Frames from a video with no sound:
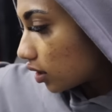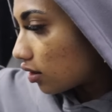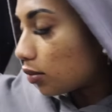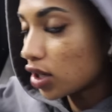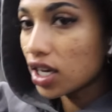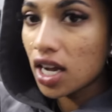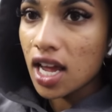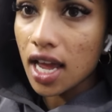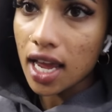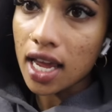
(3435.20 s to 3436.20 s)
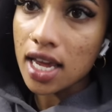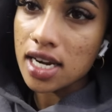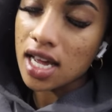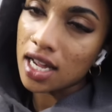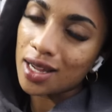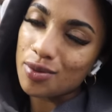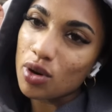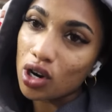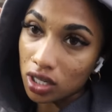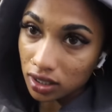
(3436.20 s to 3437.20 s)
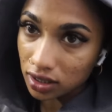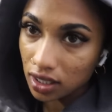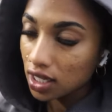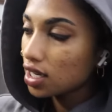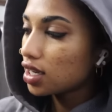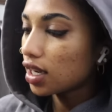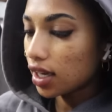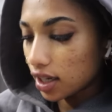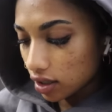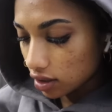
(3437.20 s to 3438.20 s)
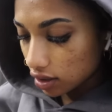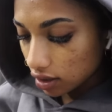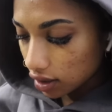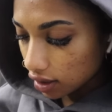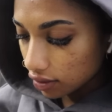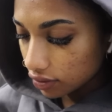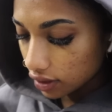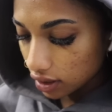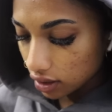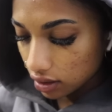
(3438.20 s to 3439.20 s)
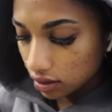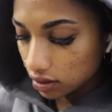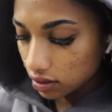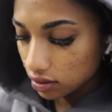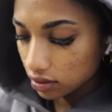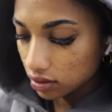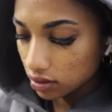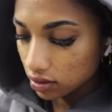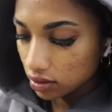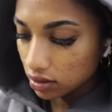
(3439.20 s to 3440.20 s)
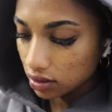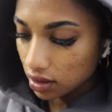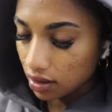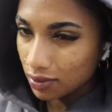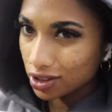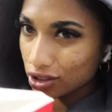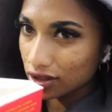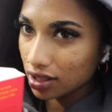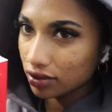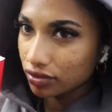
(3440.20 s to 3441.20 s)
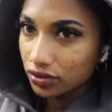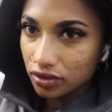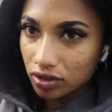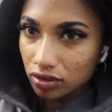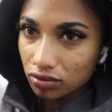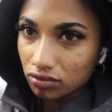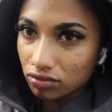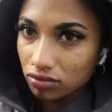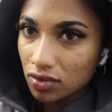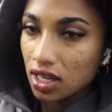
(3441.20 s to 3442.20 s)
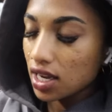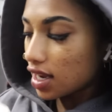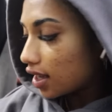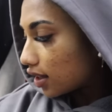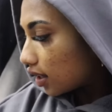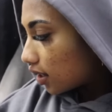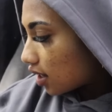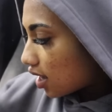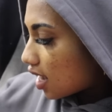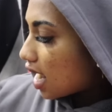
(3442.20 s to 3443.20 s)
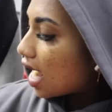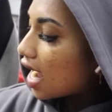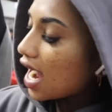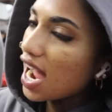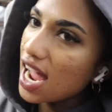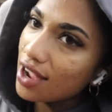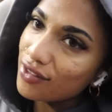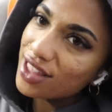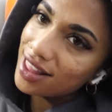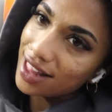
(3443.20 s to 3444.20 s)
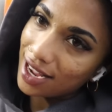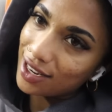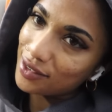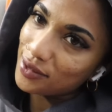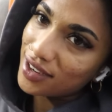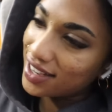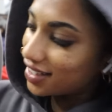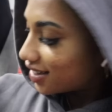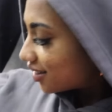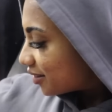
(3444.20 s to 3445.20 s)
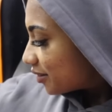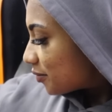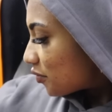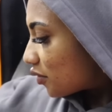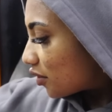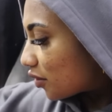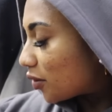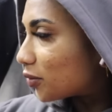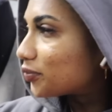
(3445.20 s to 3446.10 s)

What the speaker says: this book and I am hooked. I have like this much left and then I have the second. So